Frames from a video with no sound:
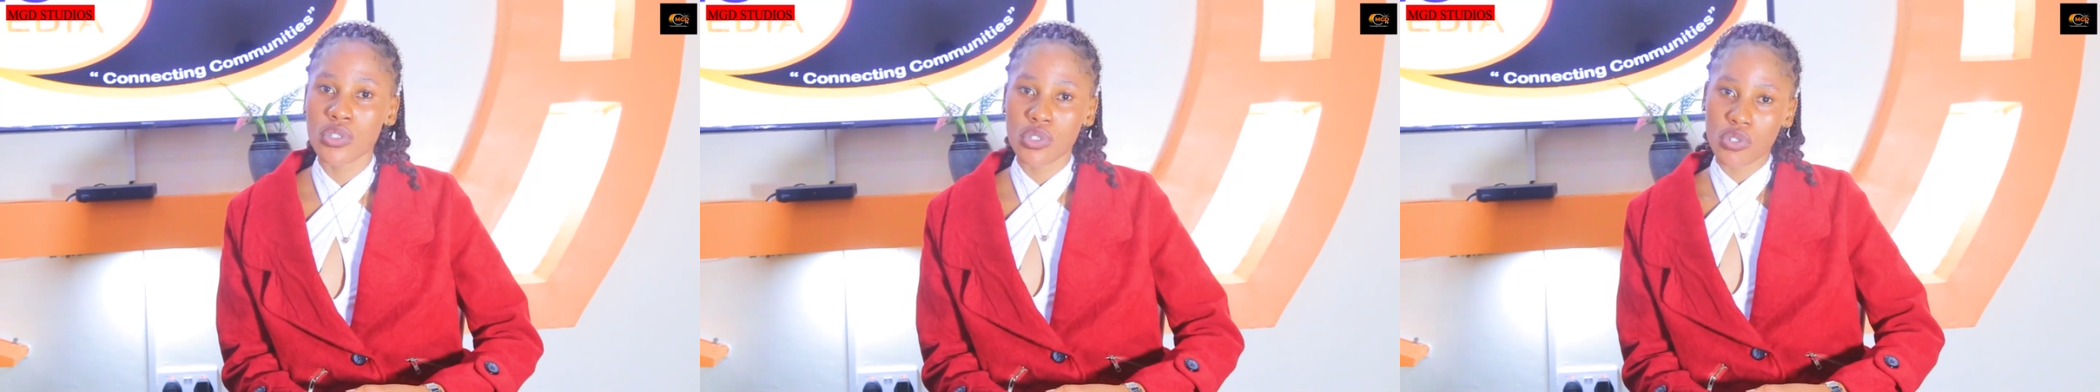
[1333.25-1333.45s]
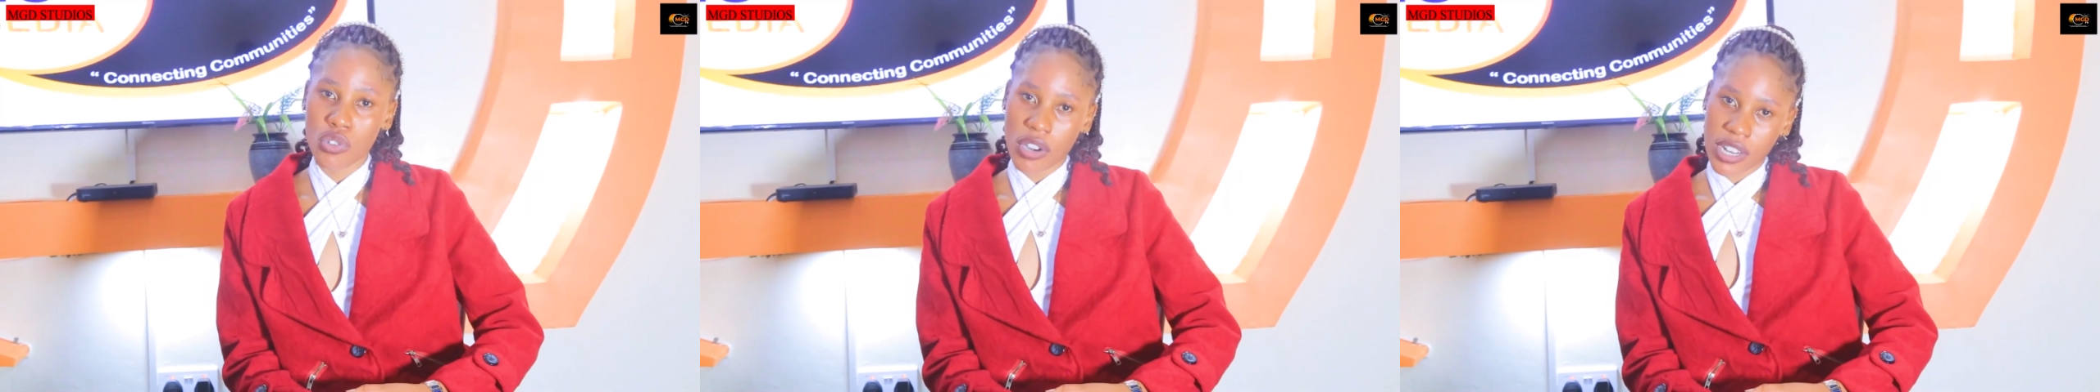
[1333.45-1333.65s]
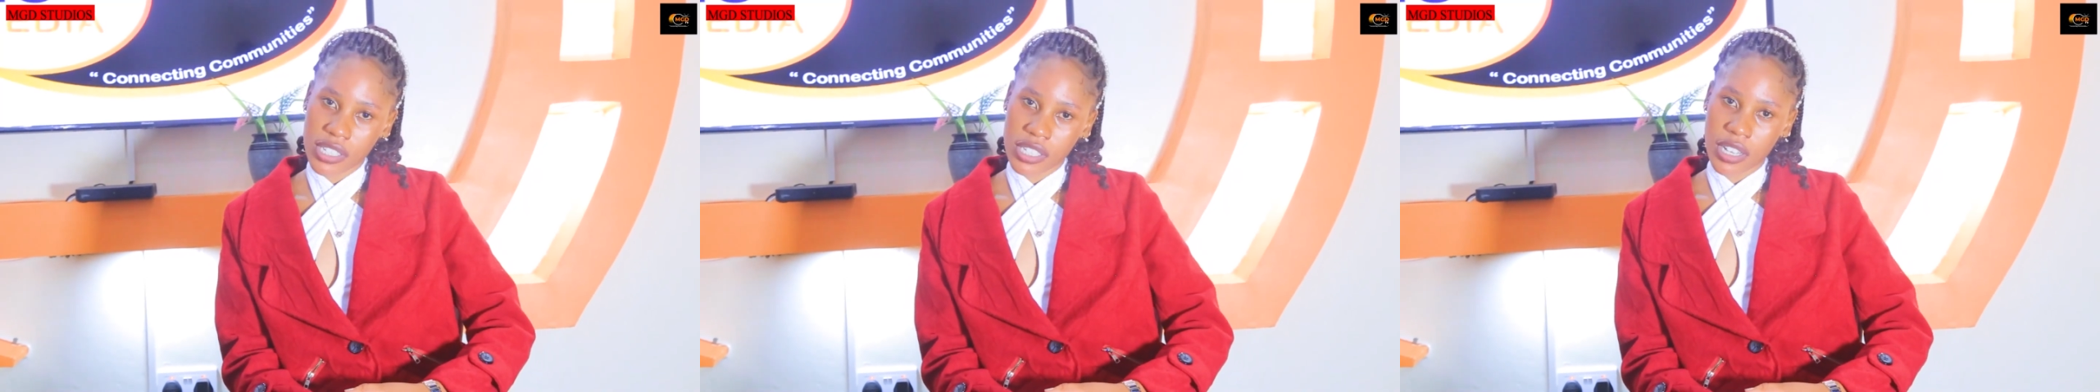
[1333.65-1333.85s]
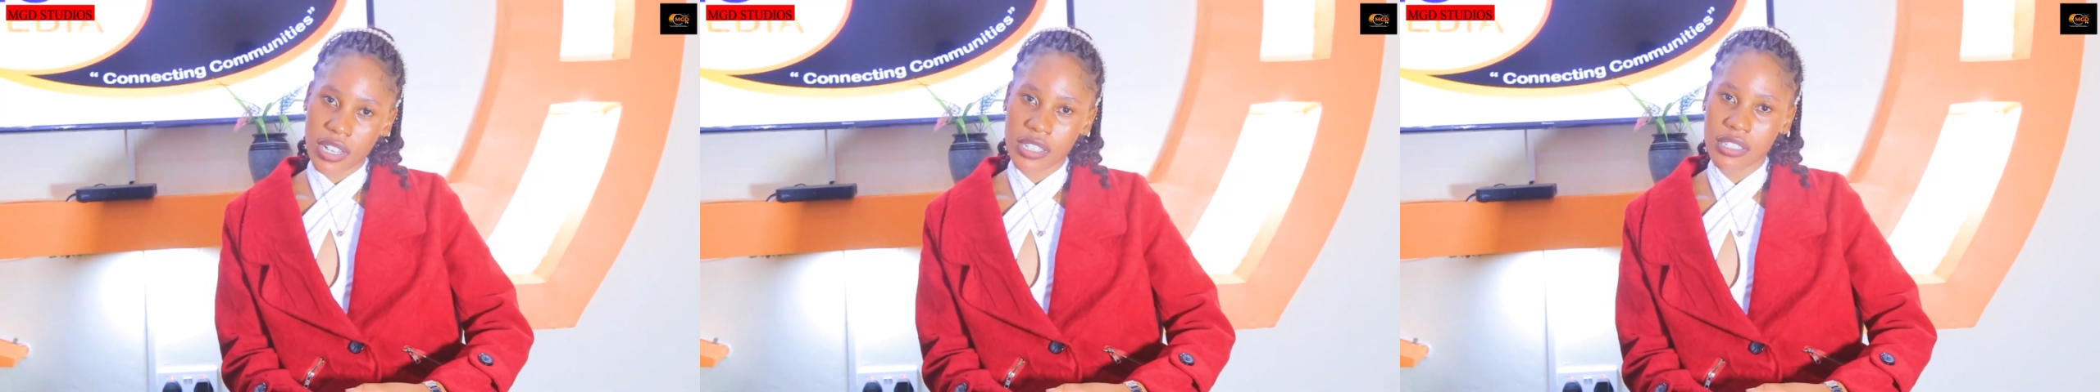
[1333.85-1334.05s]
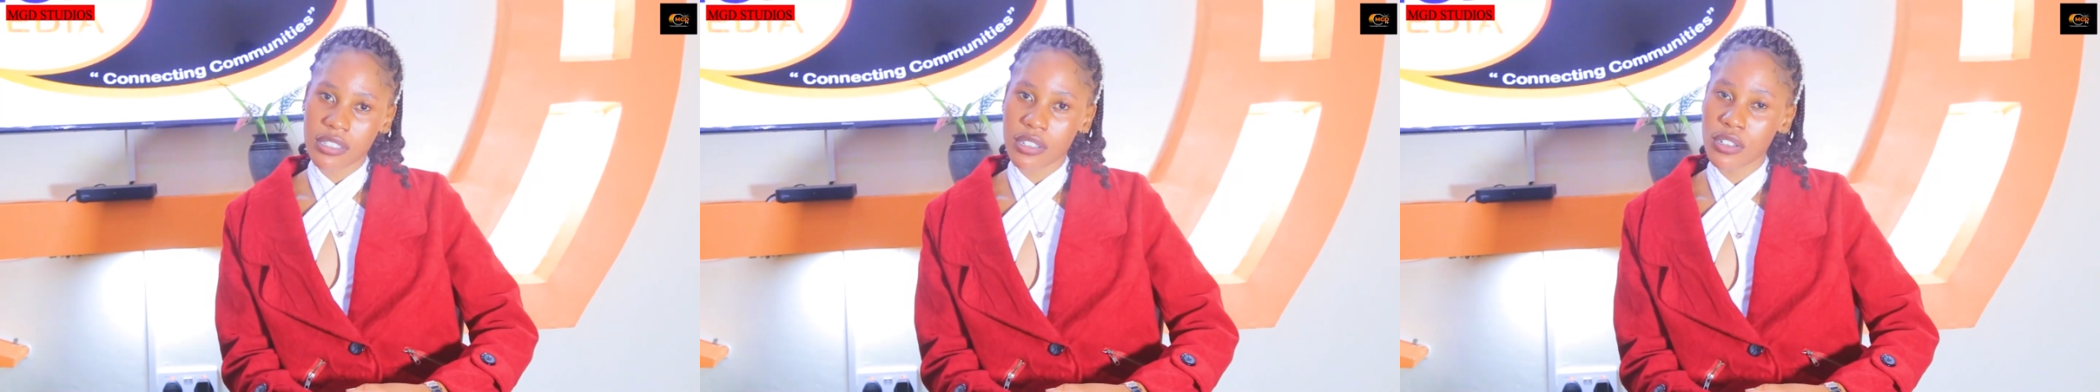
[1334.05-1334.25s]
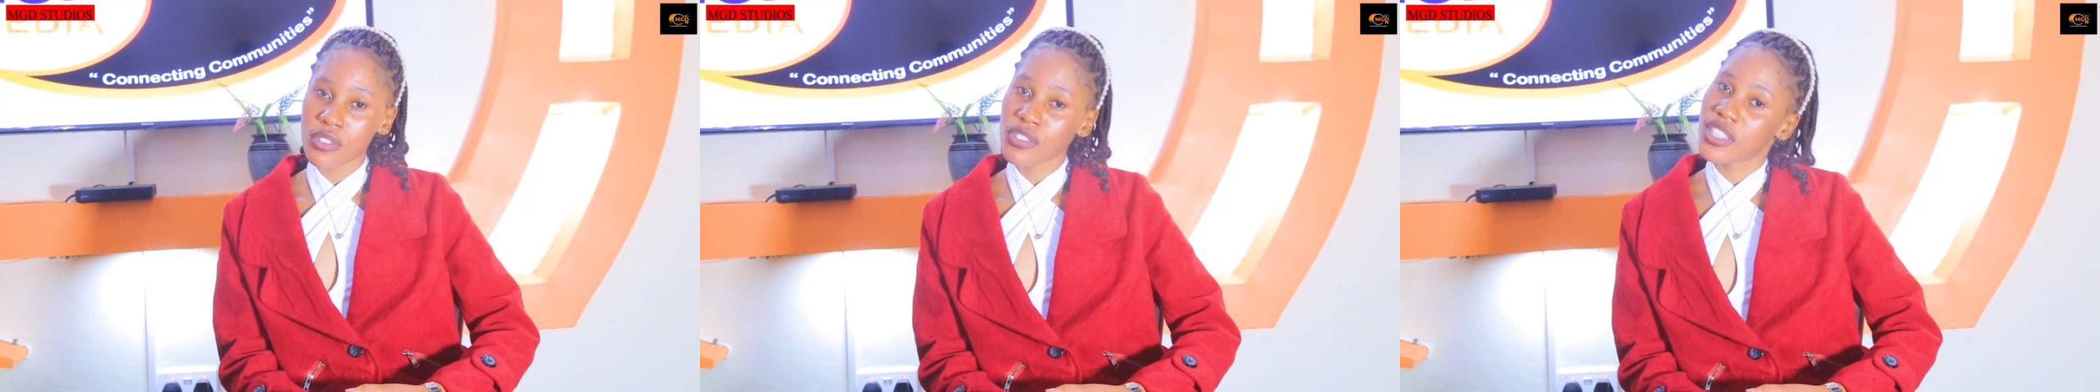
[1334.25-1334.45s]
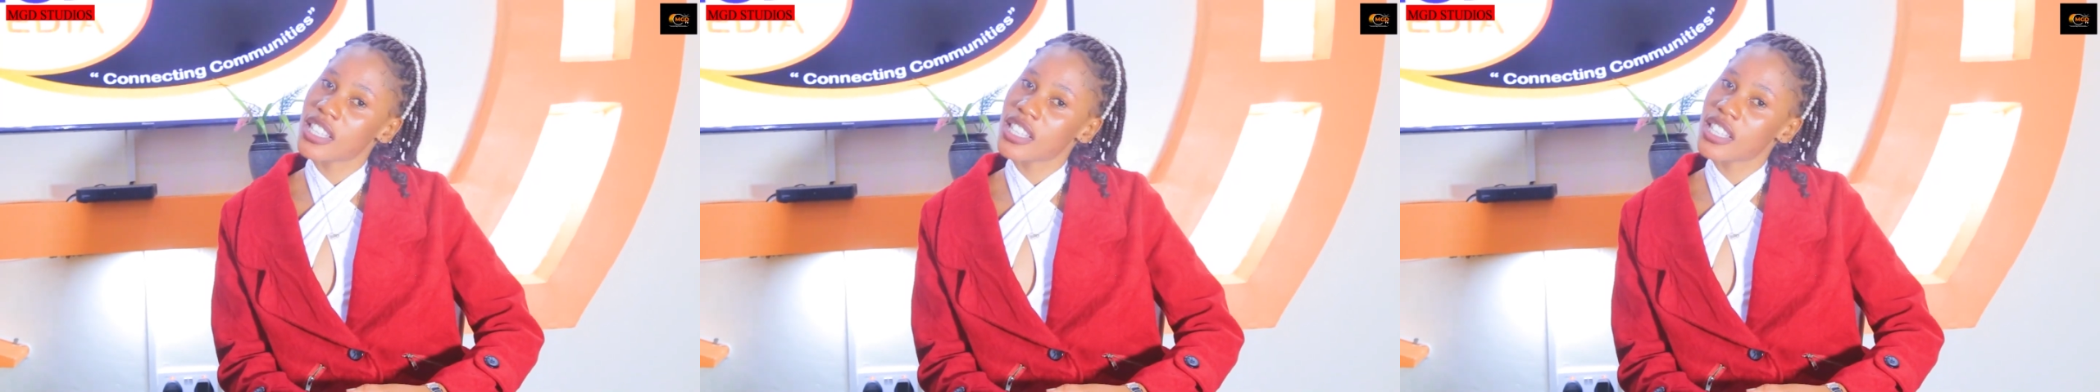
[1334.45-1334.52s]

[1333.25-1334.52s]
to trust ourselves.